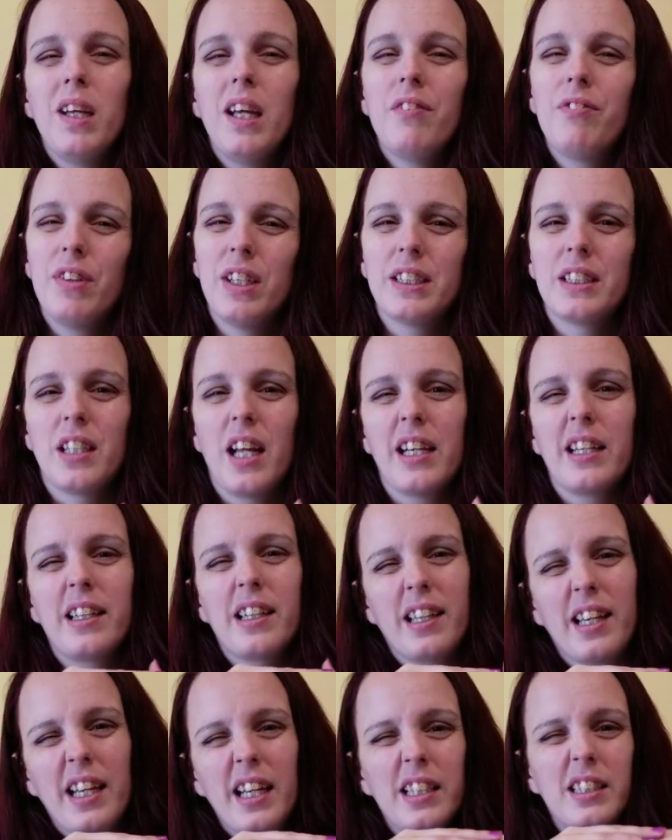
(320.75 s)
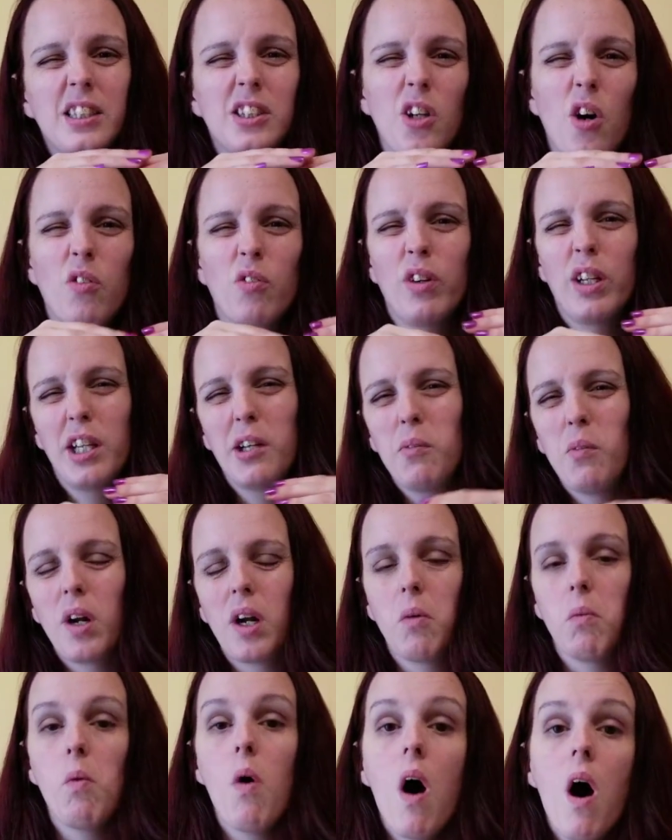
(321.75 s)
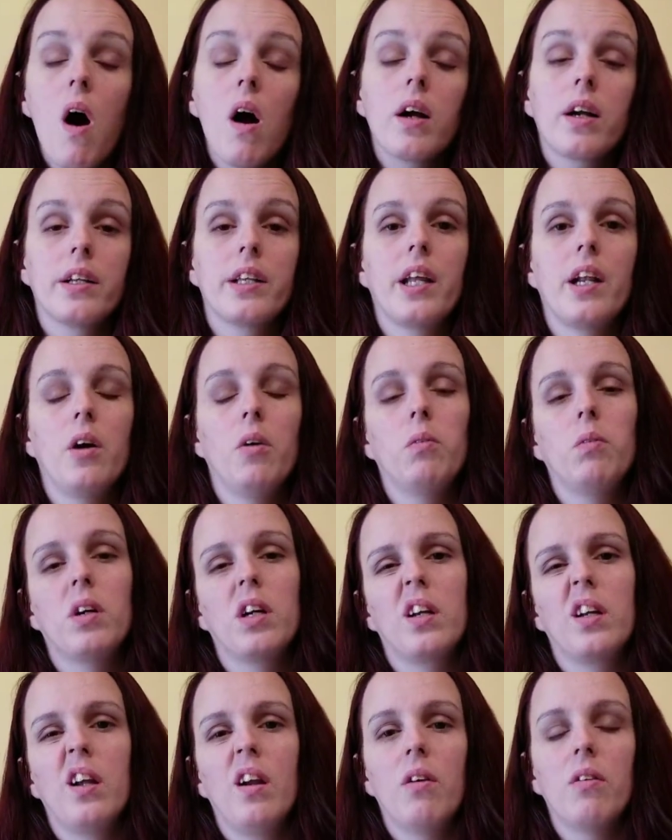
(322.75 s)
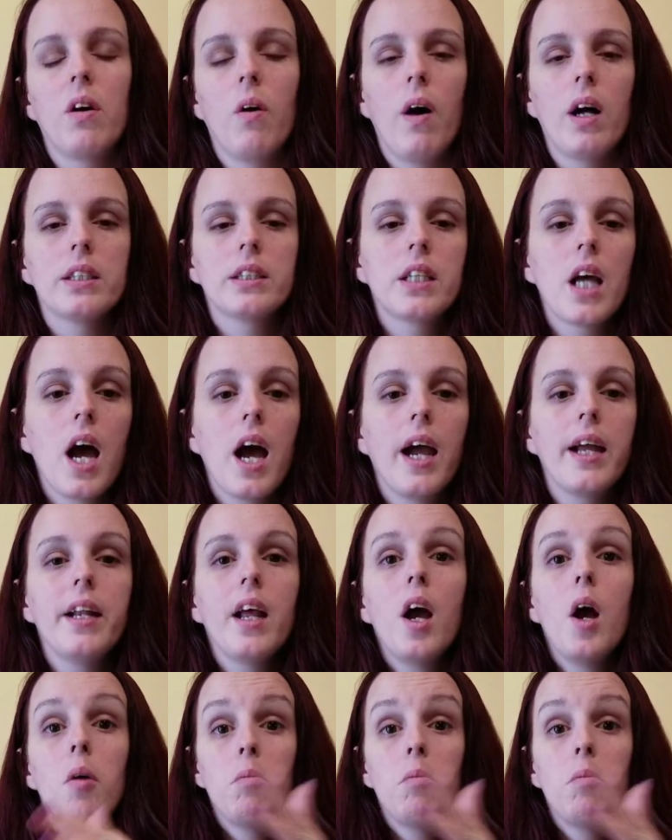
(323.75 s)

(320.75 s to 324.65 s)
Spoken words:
if it's like kids don't really want to walk or they don't want to, go outside,